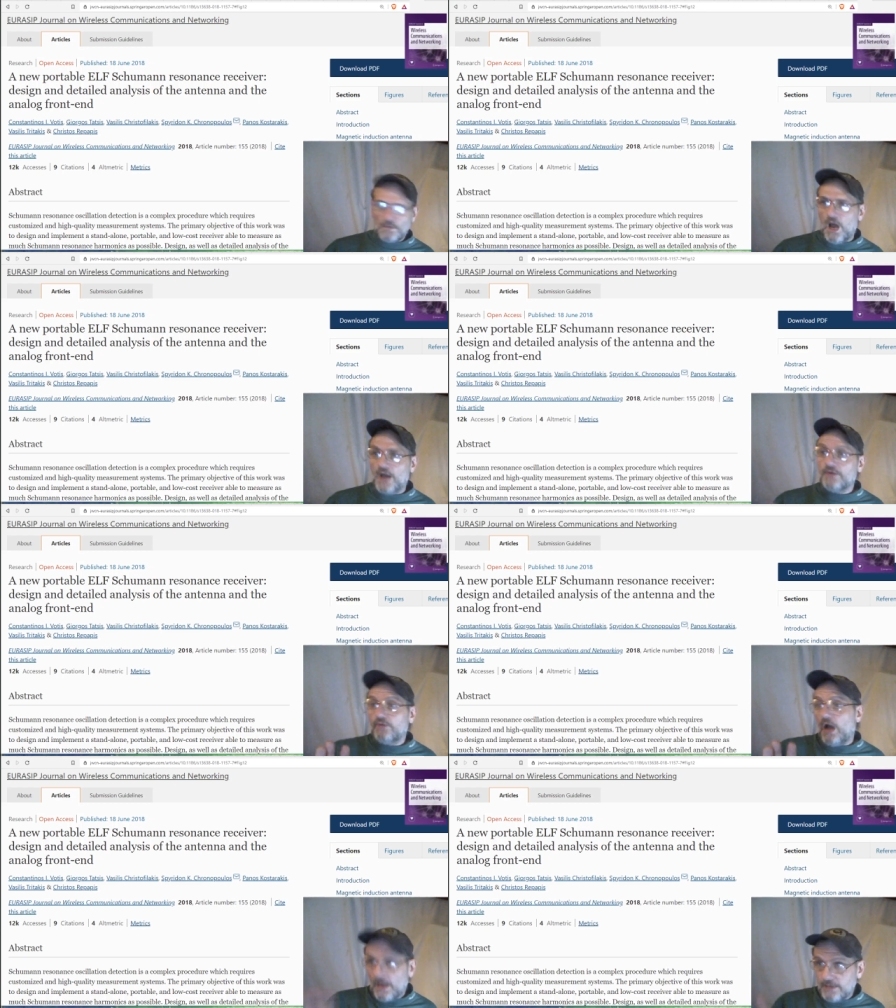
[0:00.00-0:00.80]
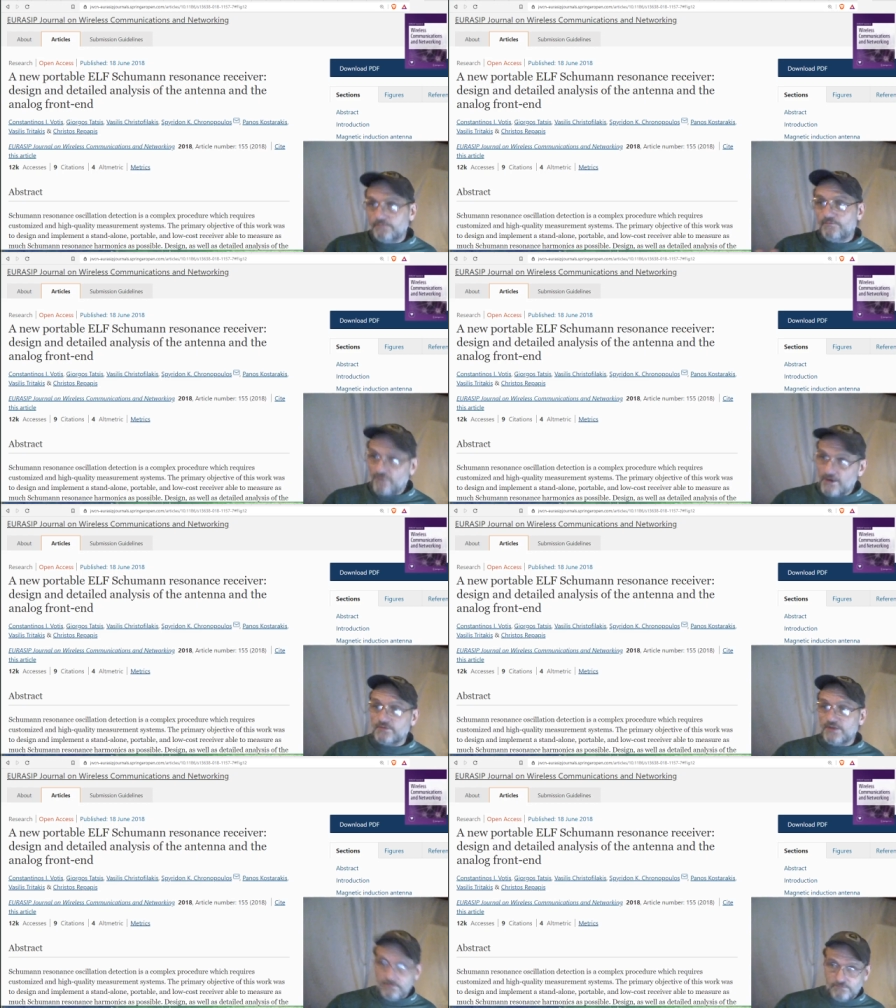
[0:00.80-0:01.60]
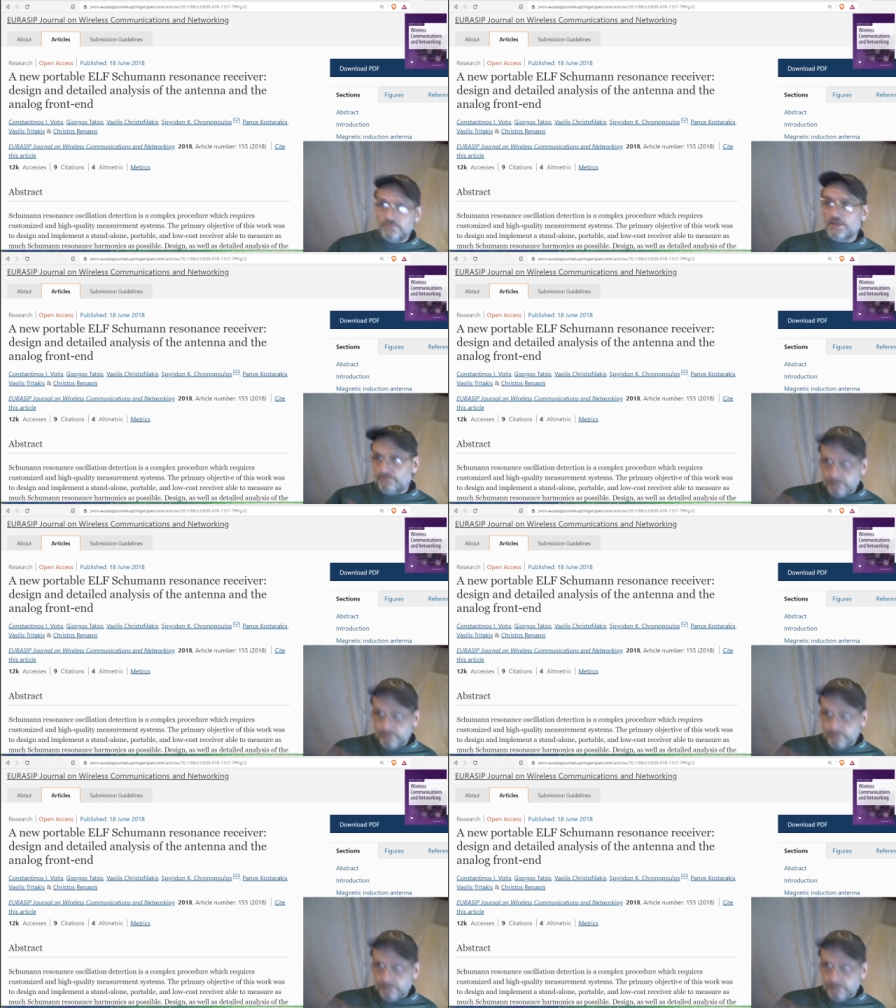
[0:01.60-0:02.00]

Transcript: I don't. I frankly am, am